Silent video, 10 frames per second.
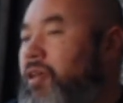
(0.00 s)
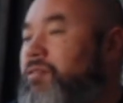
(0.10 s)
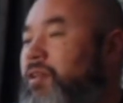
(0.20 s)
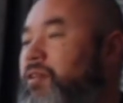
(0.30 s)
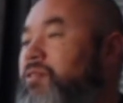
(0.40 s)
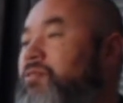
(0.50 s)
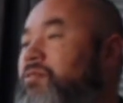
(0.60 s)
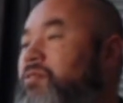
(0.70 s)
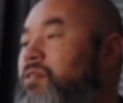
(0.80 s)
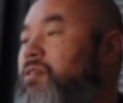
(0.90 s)
sell it
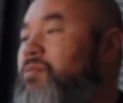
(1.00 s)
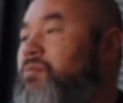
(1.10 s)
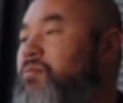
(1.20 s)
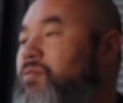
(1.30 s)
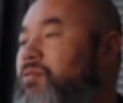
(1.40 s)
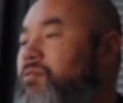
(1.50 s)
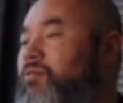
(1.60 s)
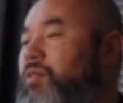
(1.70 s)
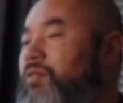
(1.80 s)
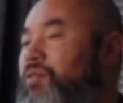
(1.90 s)
too. So there's
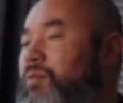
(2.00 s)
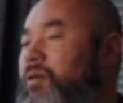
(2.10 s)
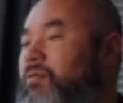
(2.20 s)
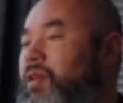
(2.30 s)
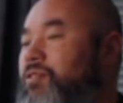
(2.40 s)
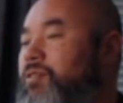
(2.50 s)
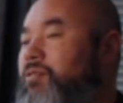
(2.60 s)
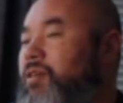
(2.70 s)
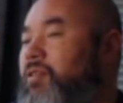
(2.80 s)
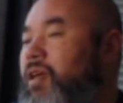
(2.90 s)
very few places that actually
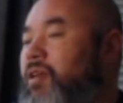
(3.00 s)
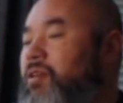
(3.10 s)
sell that.